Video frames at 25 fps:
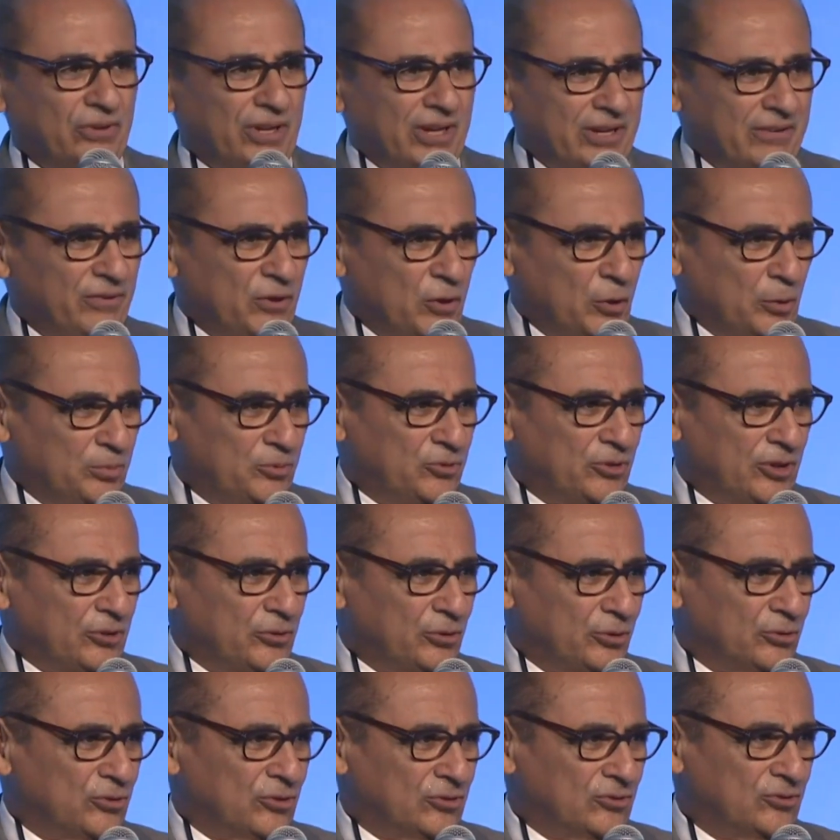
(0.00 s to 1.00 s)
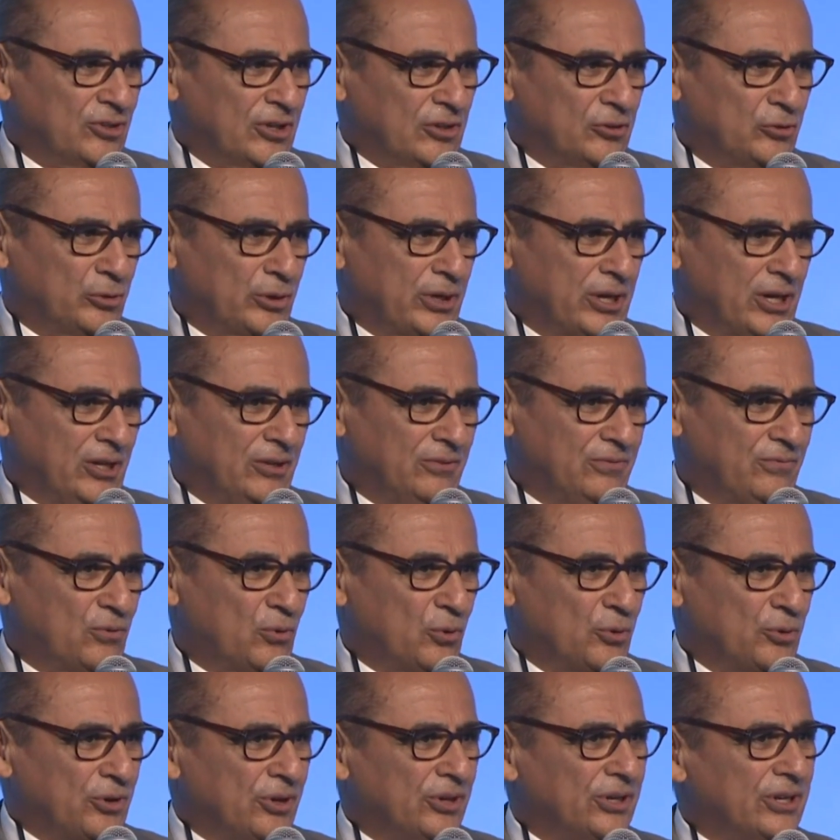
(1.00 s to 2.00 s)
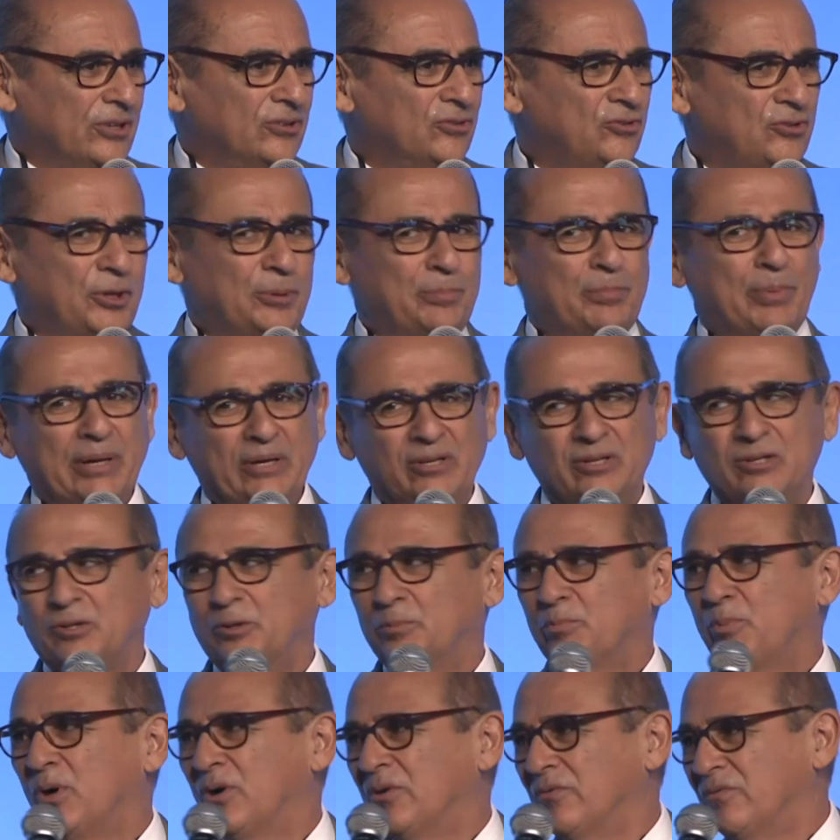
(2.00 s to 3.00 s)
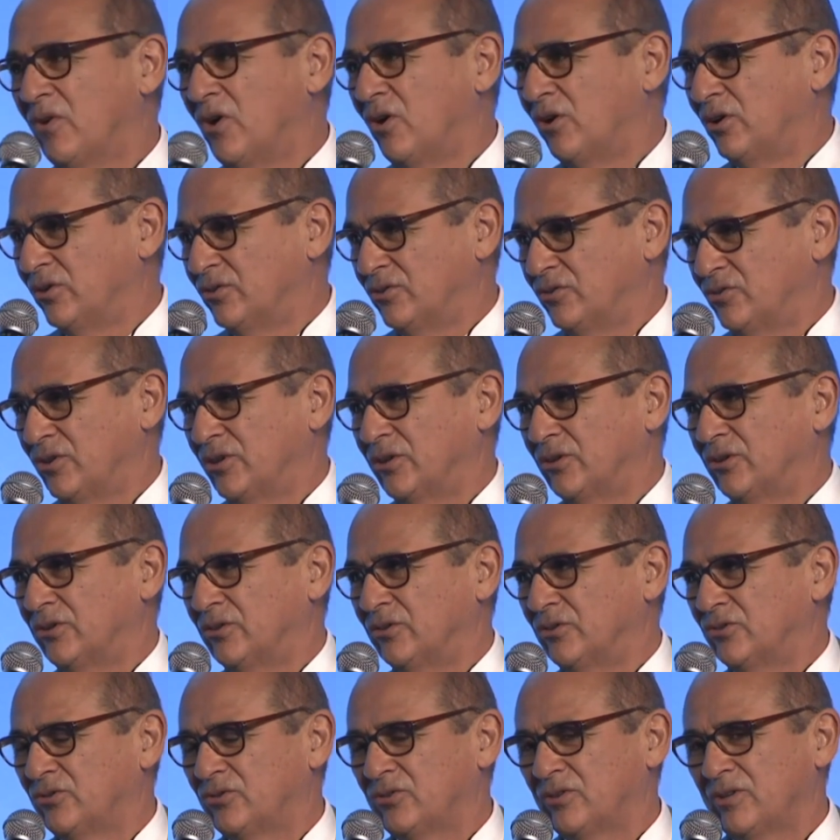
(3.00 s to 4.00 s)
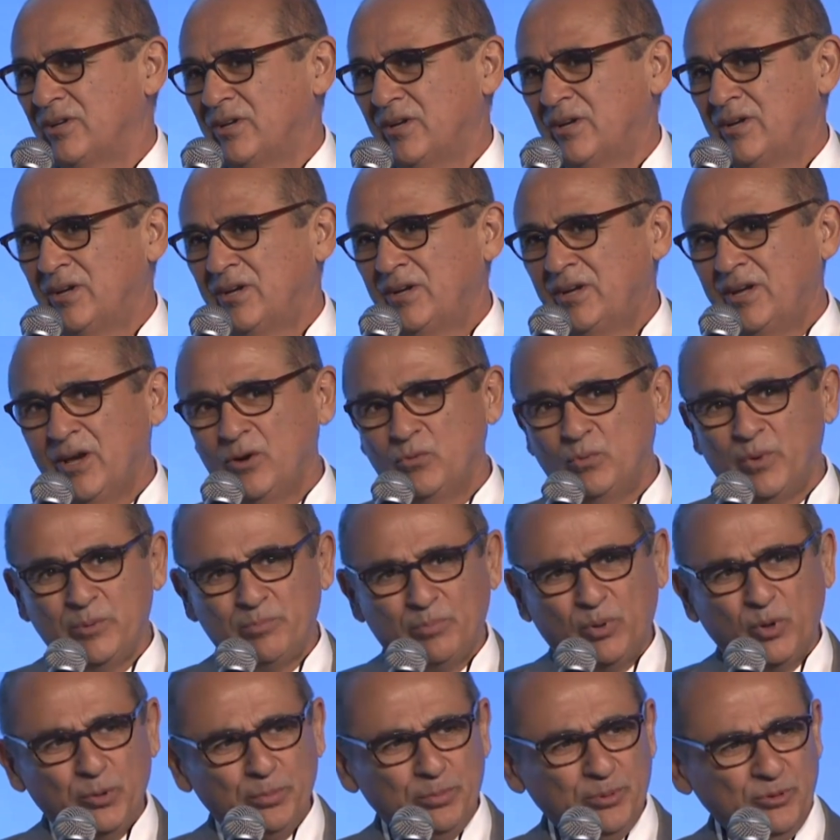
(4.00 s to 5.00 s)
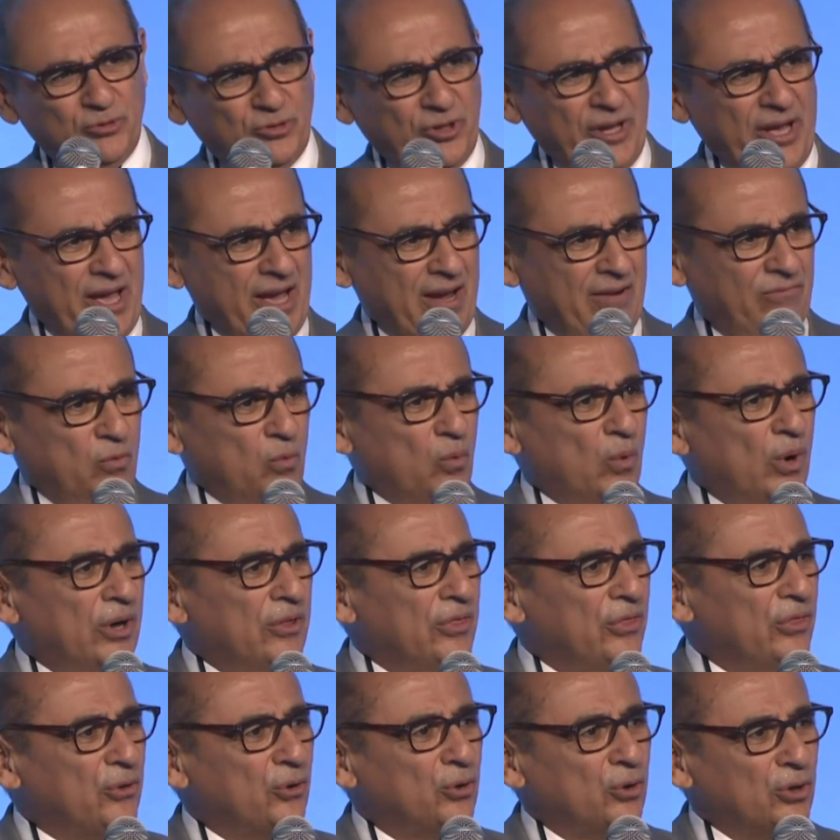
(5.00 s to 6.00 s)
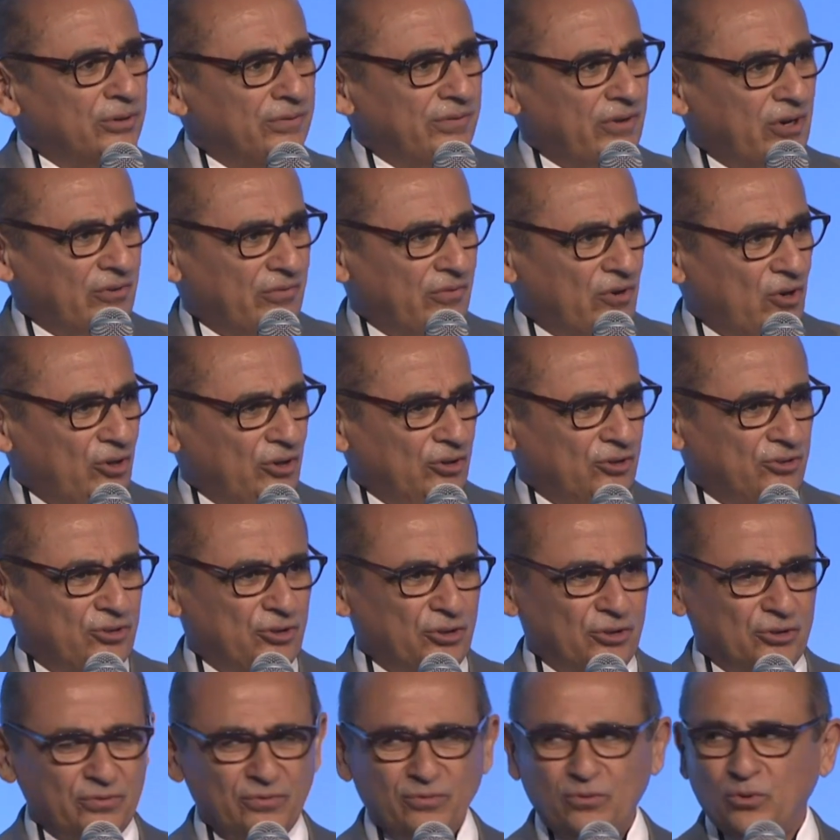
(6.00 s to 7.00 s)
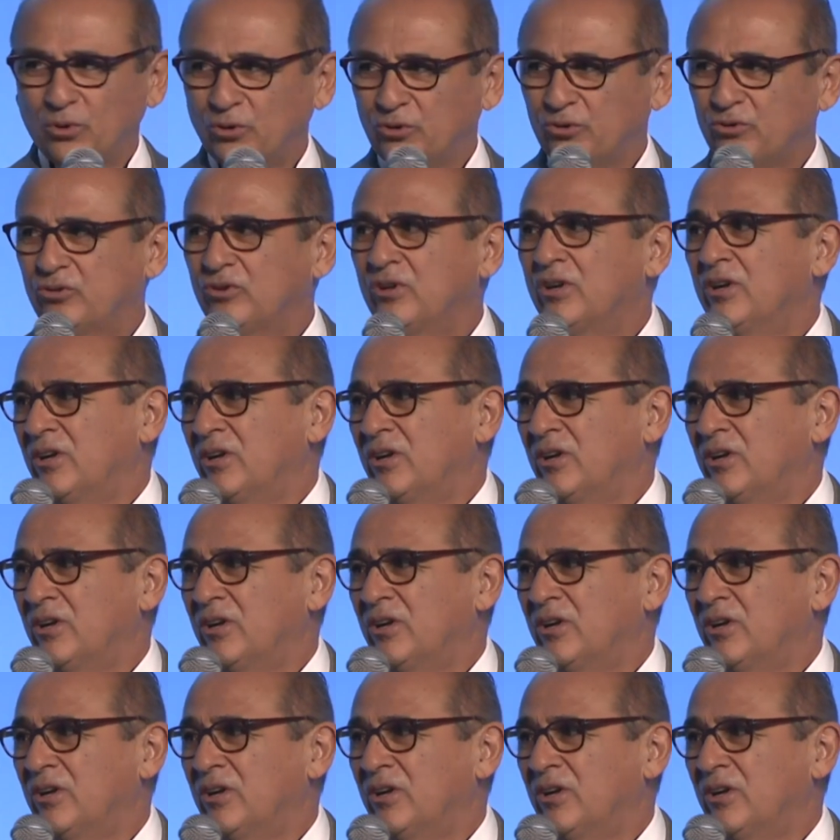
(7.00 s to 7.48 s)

Life Hope Centers in Central California is dependent upon volunteers. And we purpose to have one-third of our volunteer force